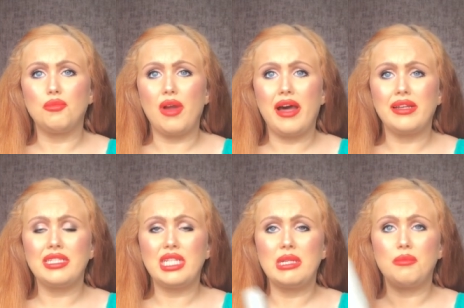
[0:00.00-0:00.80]

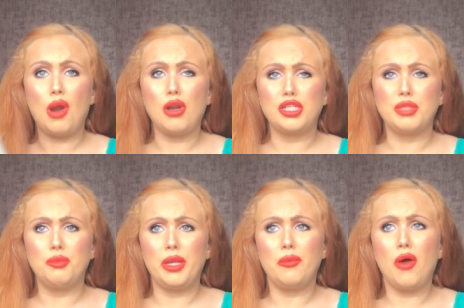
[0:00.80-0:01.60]
brands and purchase
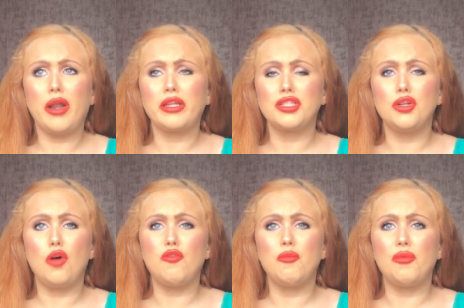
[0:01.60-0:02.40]
beauty products and
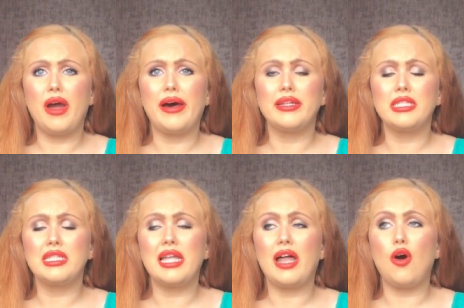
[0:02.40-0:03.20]
all from brands
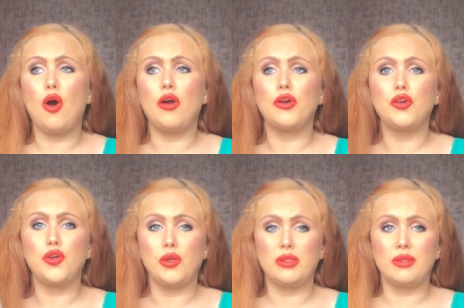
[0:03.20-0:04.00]
that are
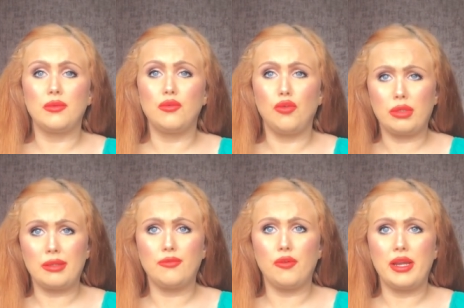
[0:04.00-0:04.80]
cruelty
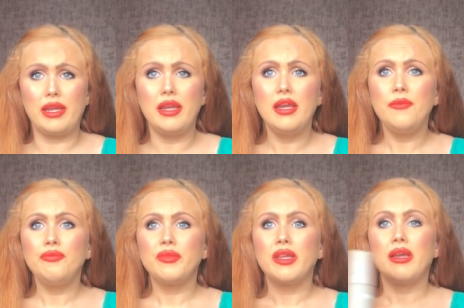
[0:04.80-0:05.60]
cruelty free
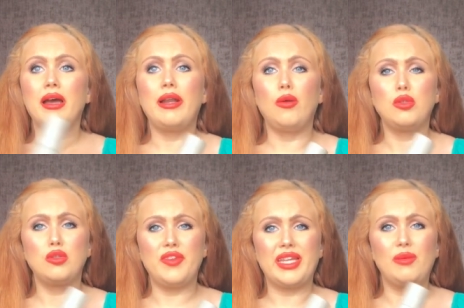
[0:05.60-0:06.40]
and also
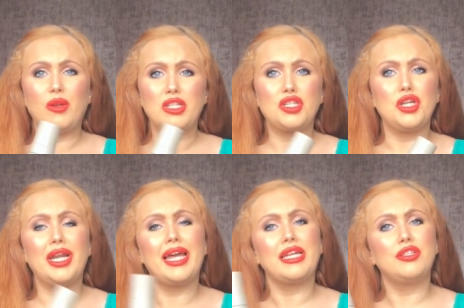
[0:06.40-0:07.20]
the vegan ones too
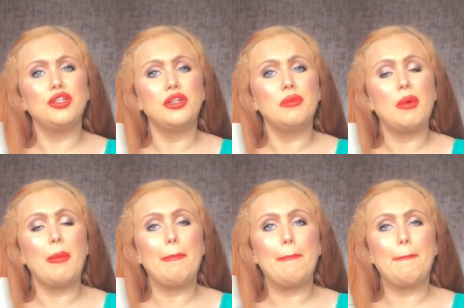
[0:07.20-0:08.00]
like too but
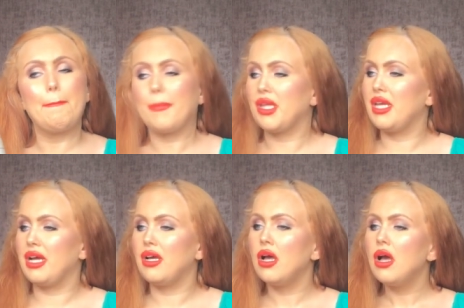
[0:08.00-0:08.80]

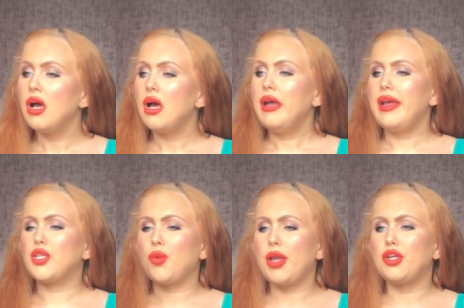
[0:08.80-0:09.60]
yeah
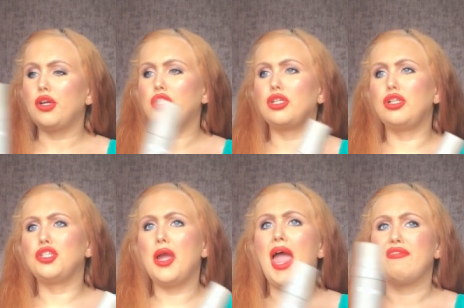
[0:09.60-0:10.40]
it's quite good because it'll
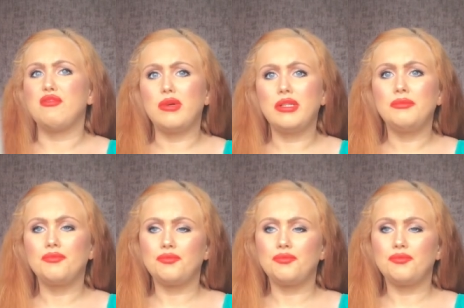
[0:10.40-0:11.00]
fit everyone.